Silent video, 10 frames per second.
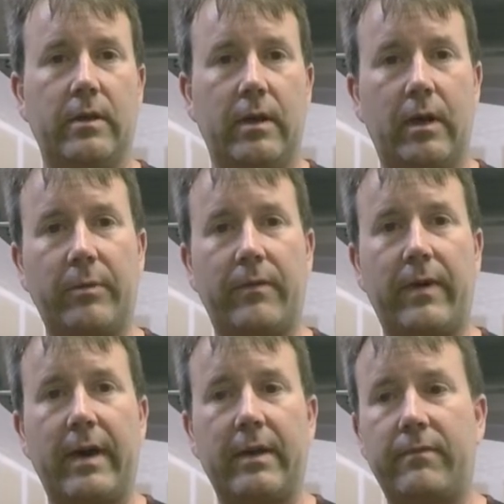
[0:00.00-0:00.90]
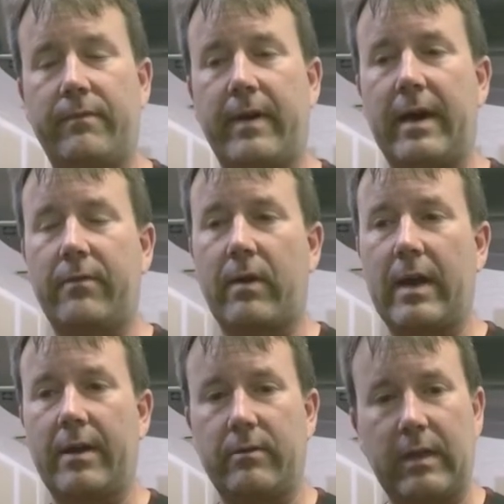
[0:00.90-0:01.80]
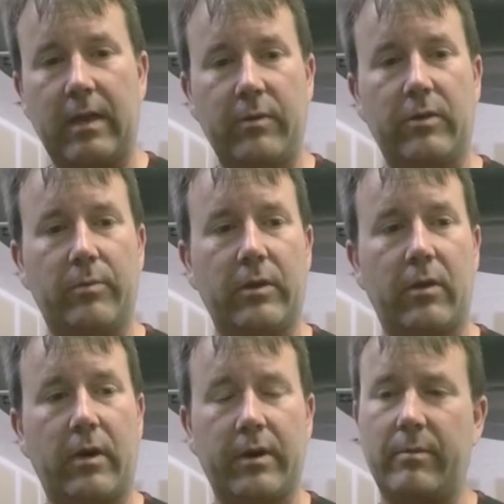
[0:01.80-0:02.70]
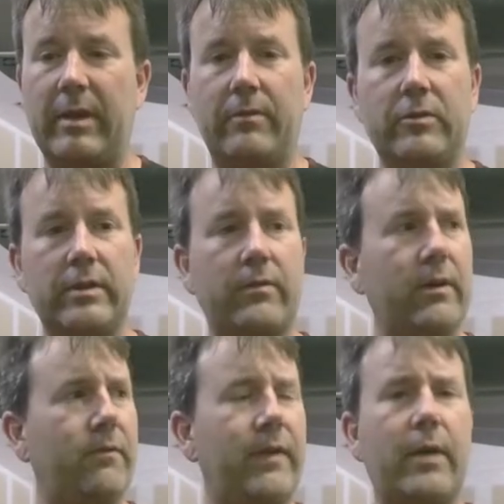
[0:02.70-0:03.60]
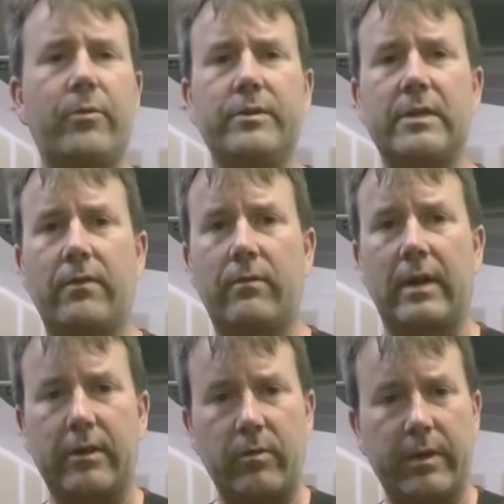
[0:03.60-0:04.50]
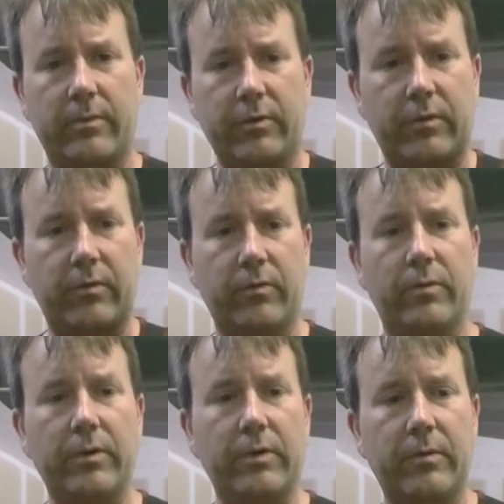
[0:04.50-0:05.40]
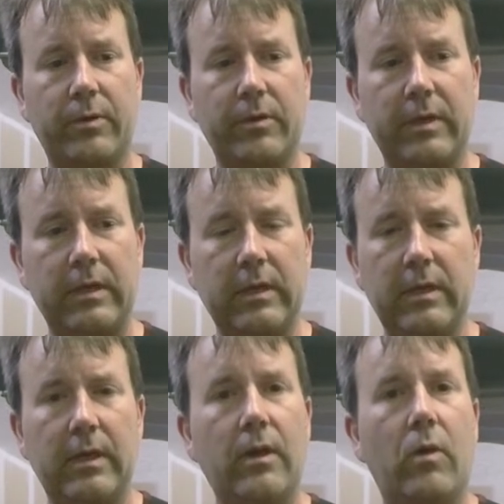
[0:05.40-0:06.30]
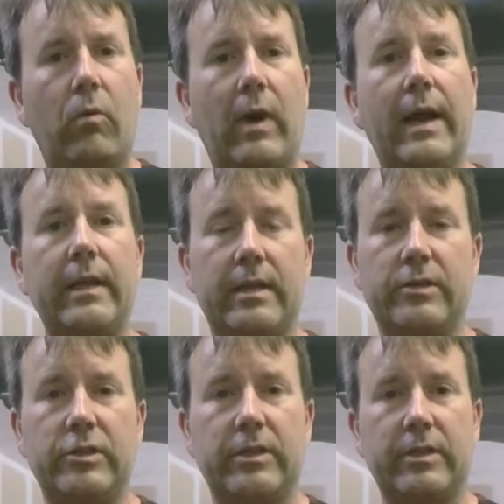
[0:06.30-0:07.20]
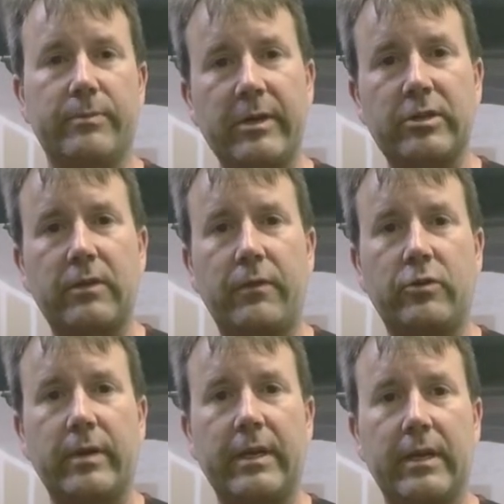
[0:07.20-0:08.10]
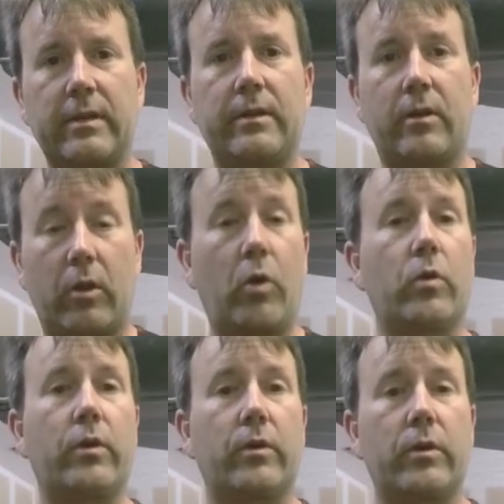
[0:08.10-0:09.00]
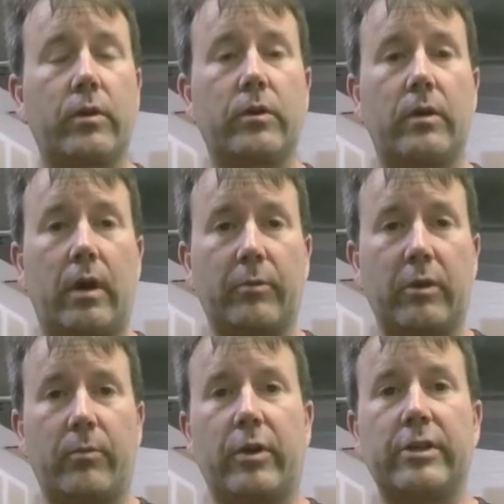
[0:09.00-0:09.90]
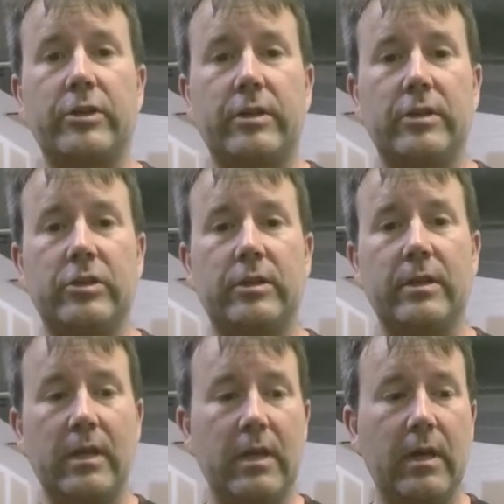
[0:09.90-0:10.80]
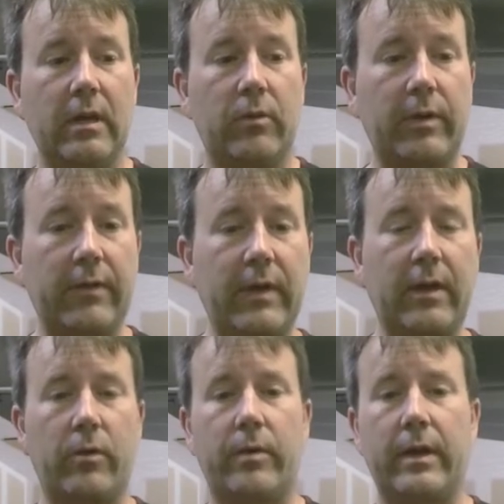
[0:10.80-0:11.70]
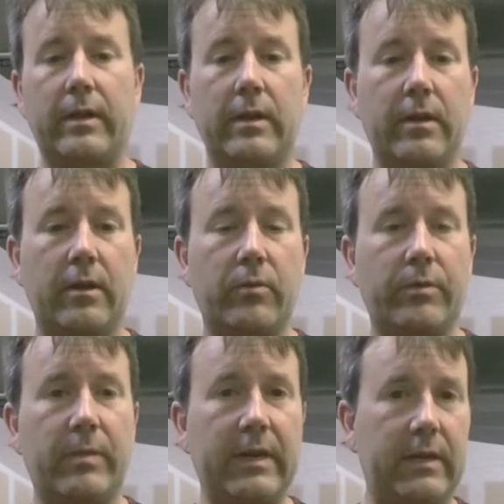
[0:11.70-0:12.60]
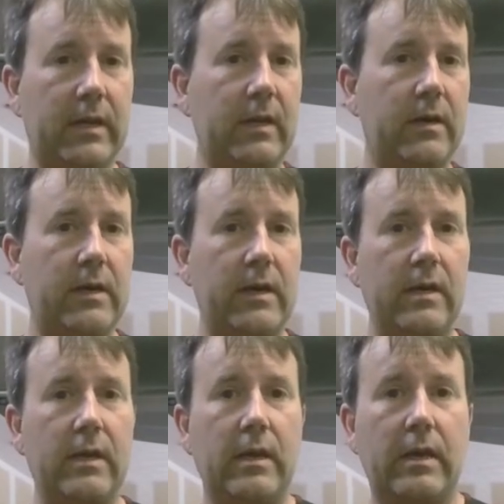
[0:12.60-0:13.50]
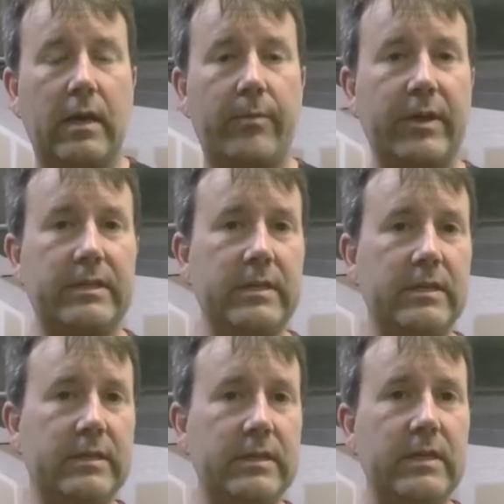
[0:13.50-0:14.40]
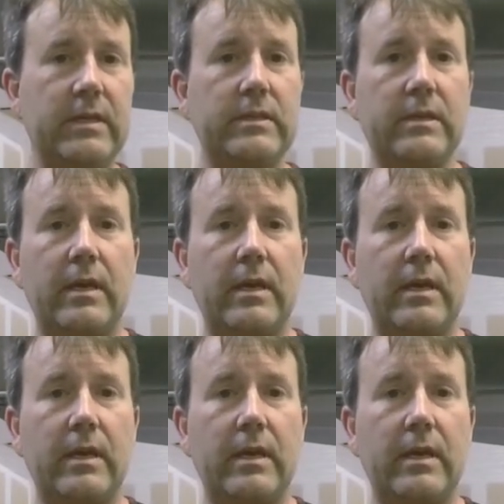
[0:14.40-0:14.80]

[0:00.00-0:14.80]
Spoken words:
The 5.5 rod gave me a little bit longer. Man, if you try to run a 5.7 rod, you wind up with a really wide engine, especially if you're trying to get a low compression engine. And what I've got going on here with my deck height and my CCs,